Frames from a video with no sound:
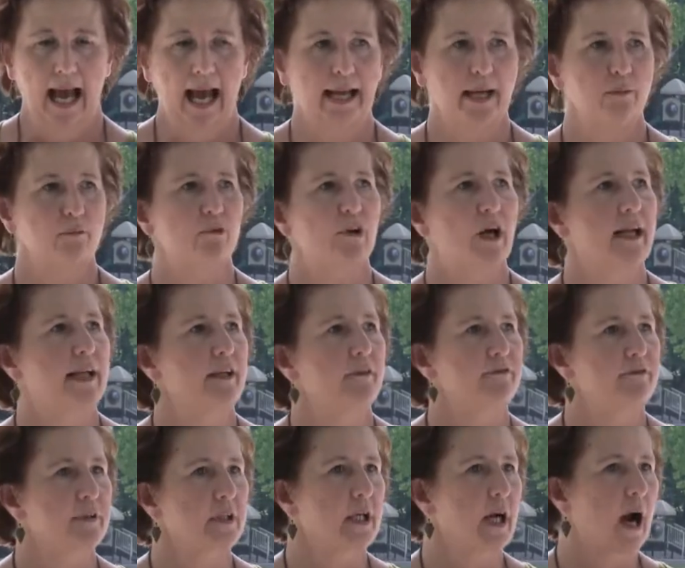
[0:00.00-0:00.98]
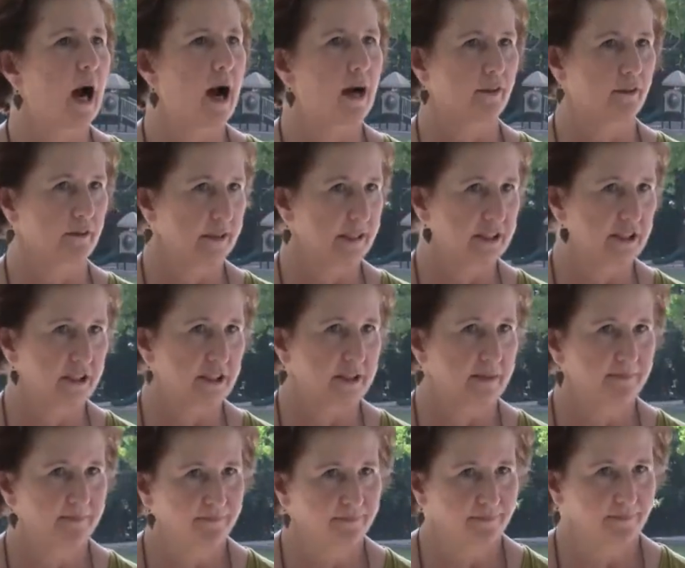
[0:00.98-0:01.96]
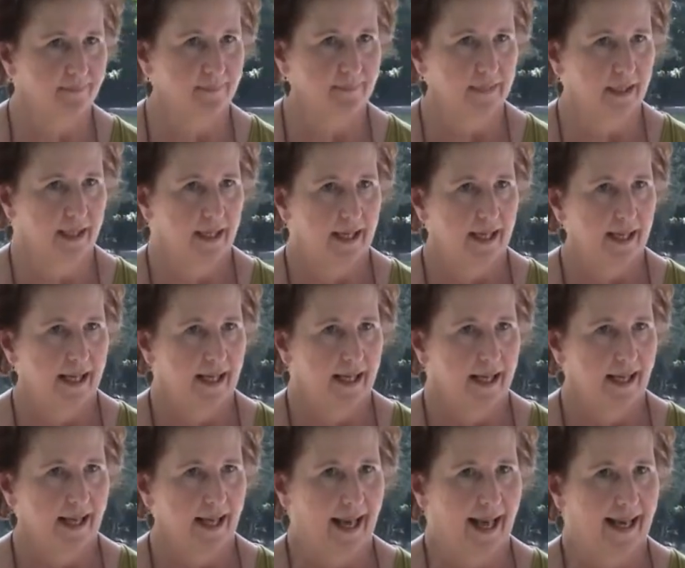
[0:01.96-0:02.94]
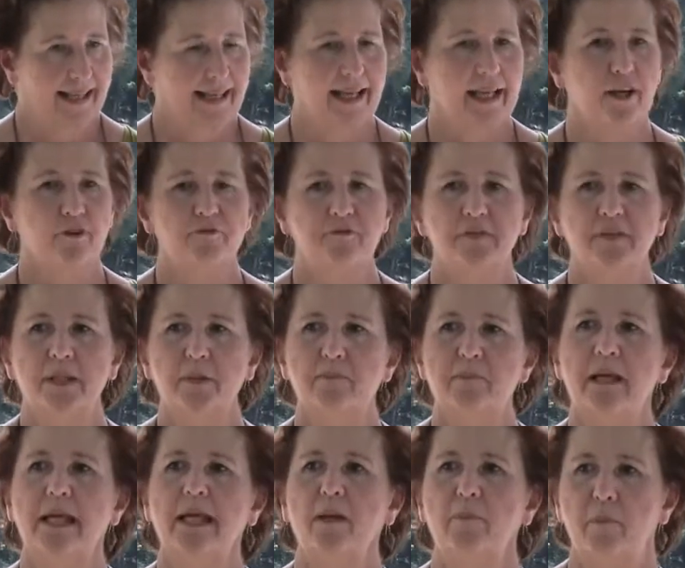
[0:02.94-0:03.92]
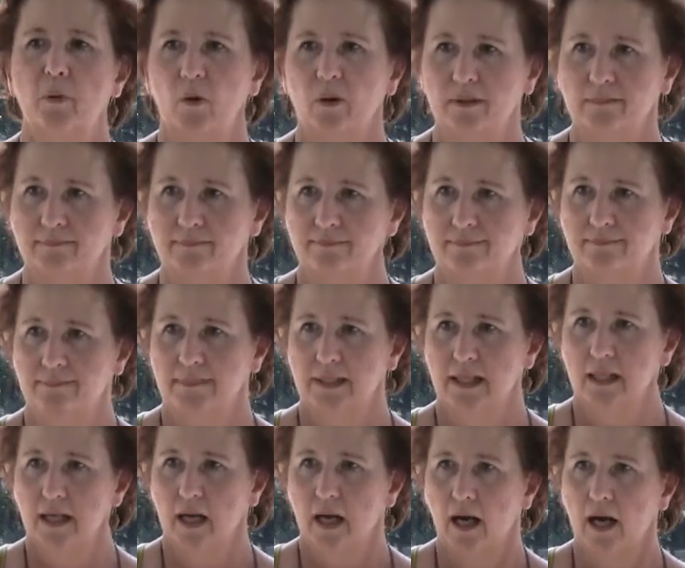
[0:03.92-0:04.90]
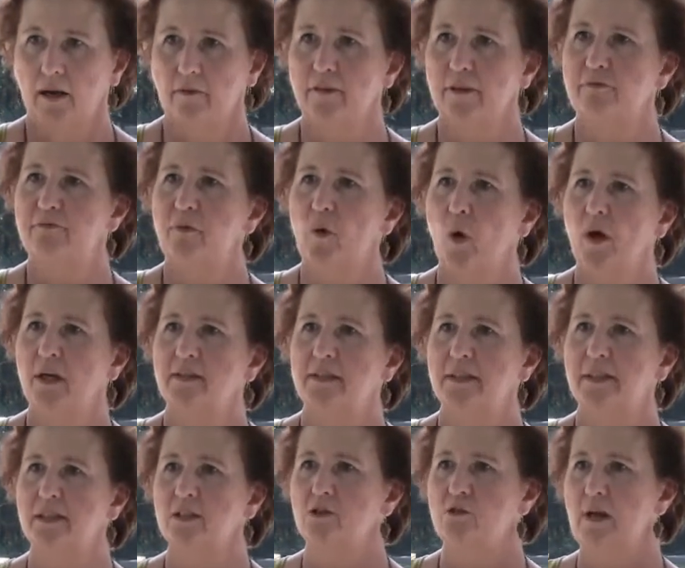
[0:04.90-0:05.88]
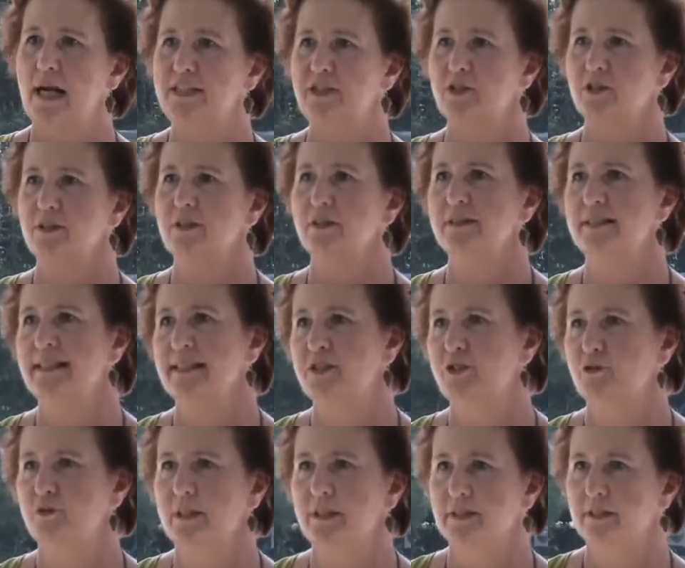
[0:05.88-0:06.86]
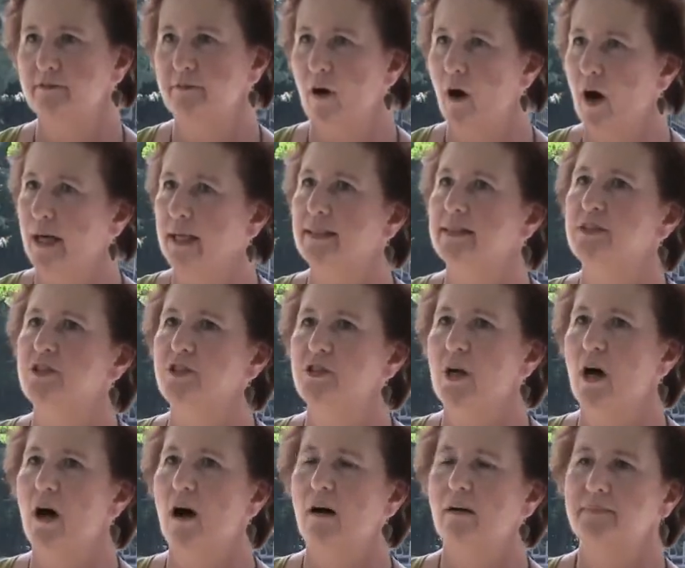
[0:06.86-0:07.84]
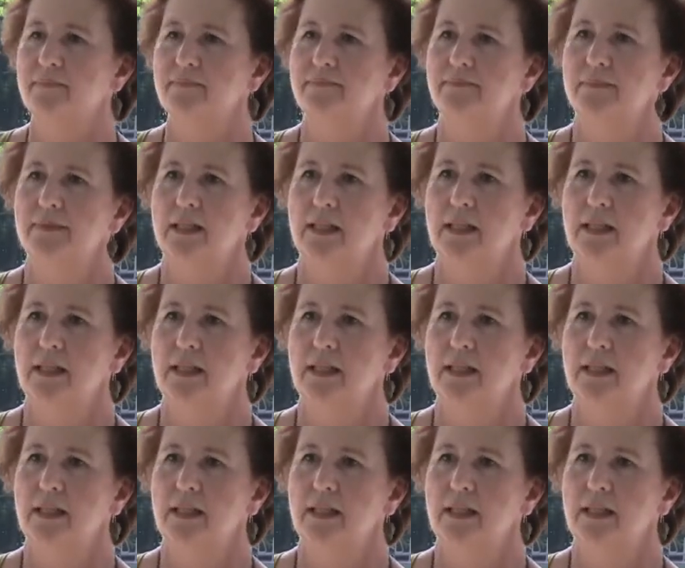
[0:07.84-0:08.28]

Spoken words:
I am running for Congress, and if the people of the 4th Congressional District of Arkansas